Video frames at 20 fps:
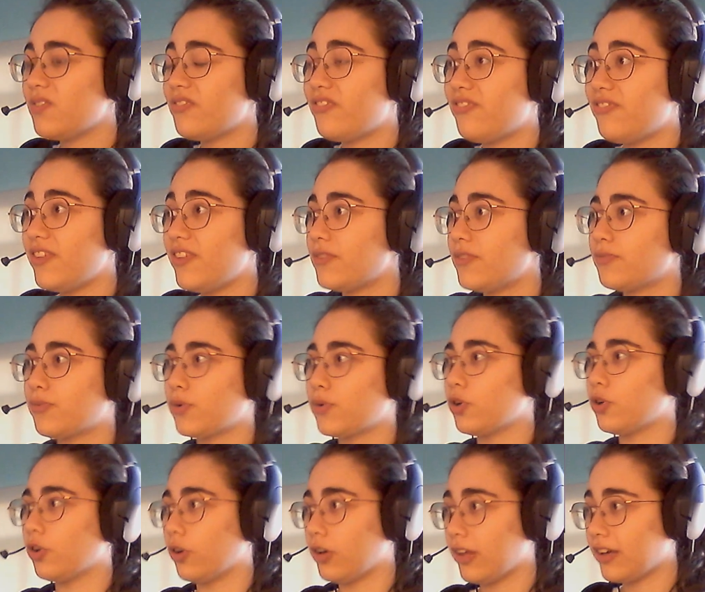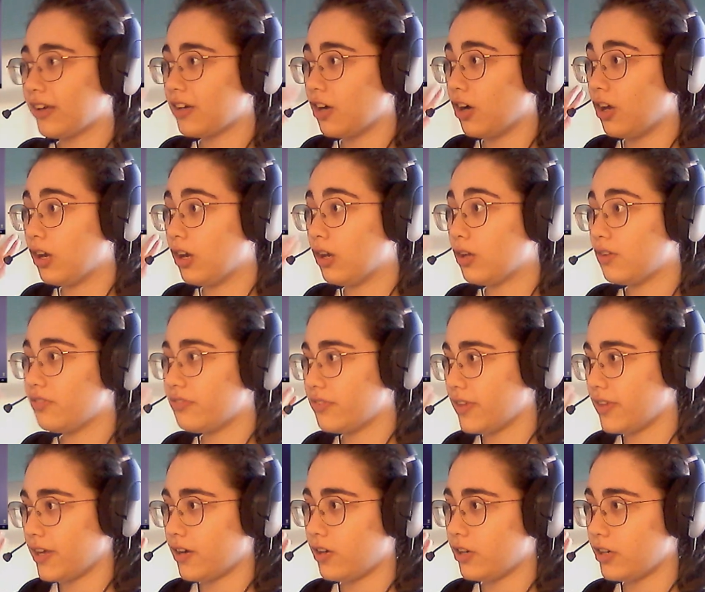fit for her, like a glove
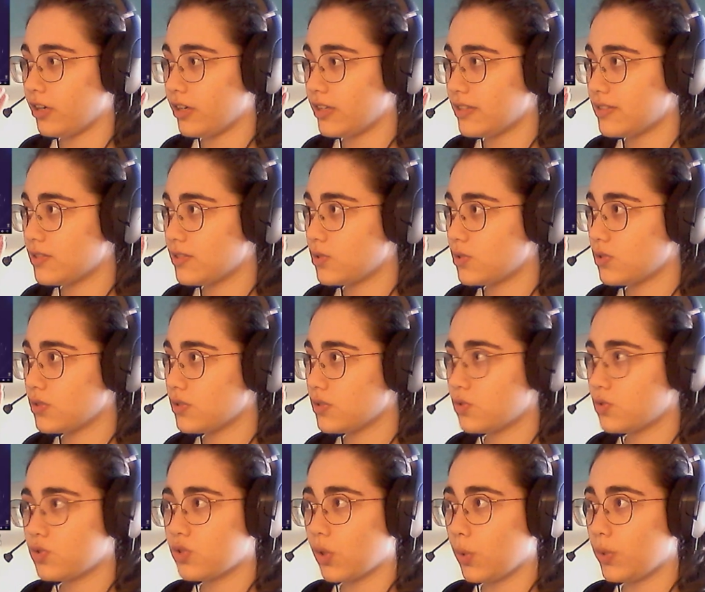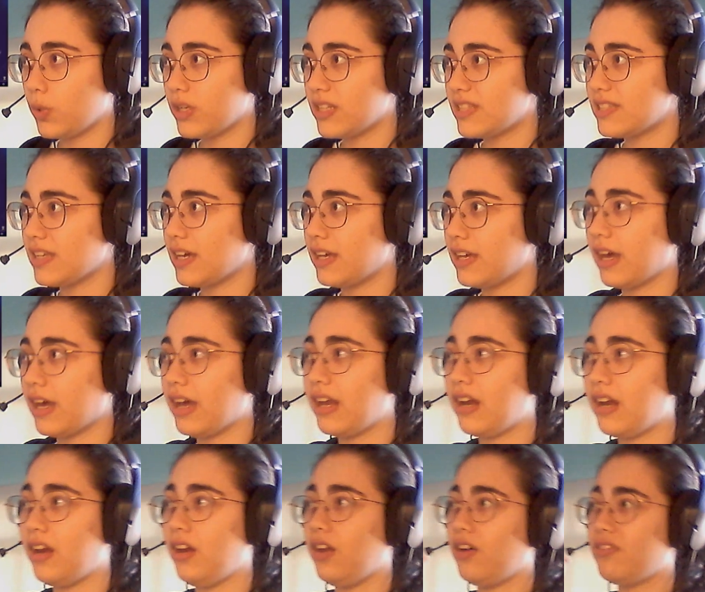they are. It's so insane. I
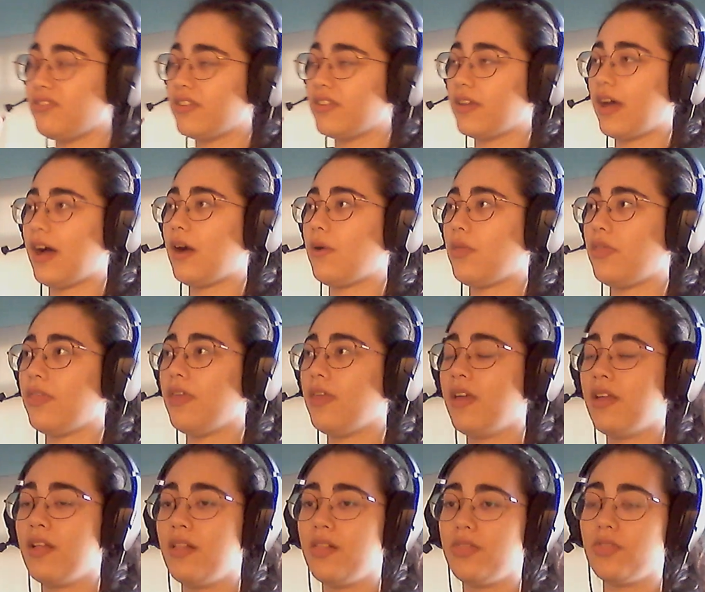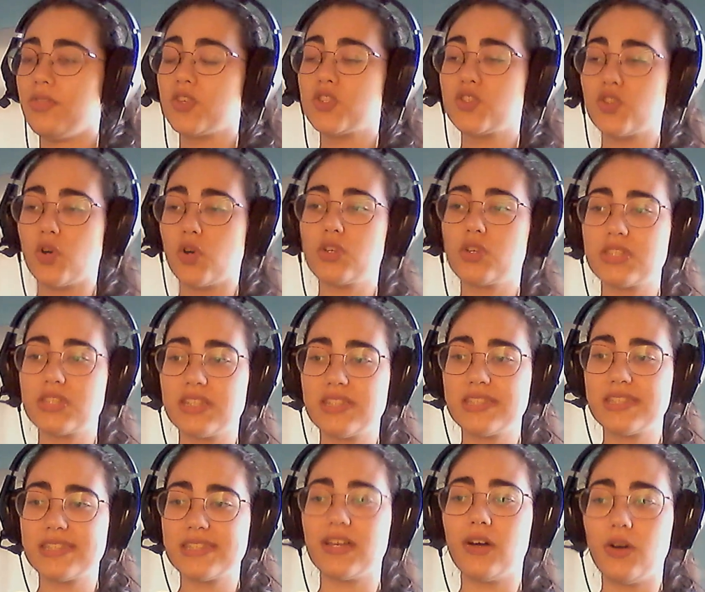love how the songs
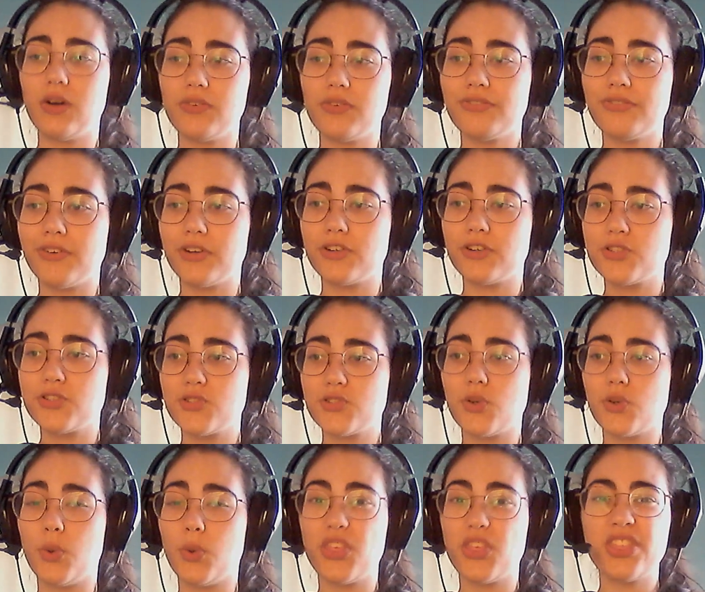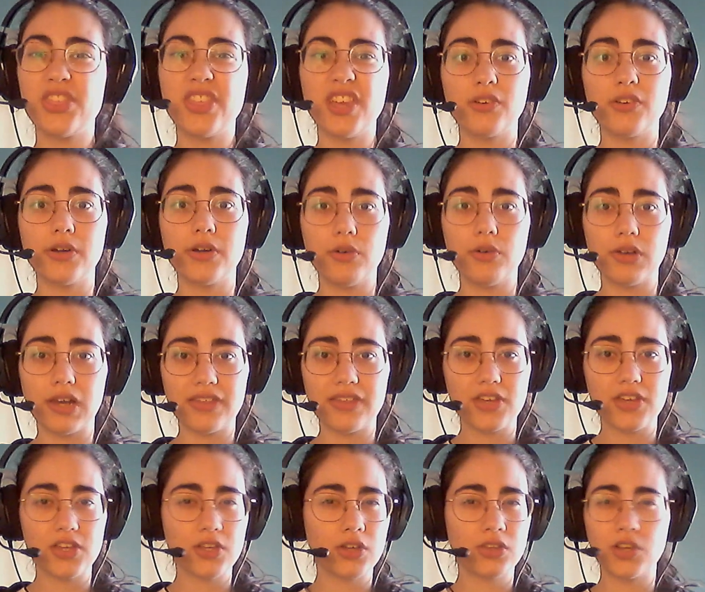itself are so ethereal. Like,
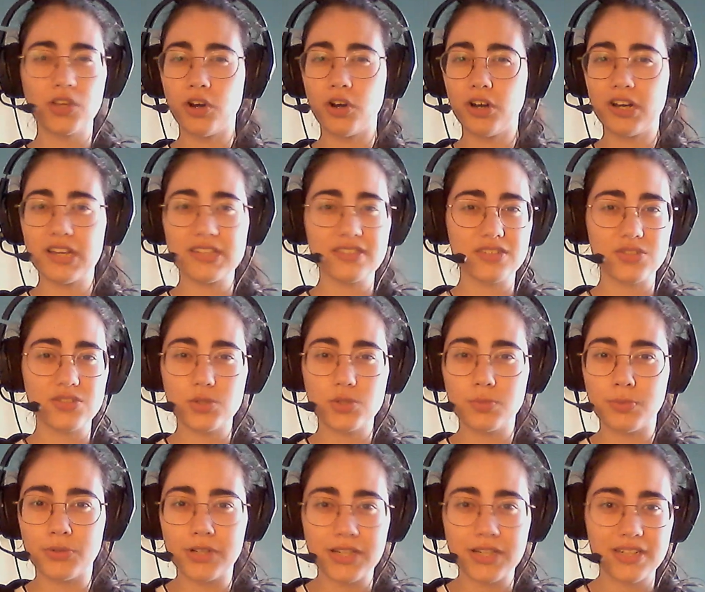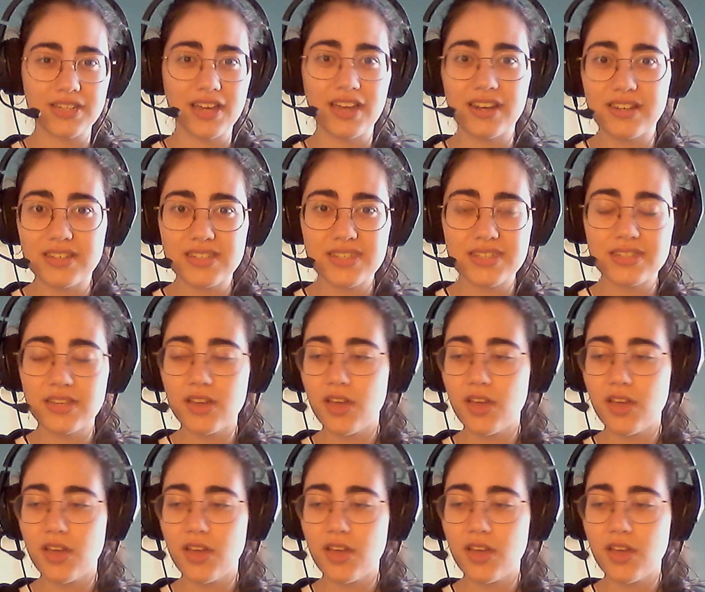the guitar isn't super intense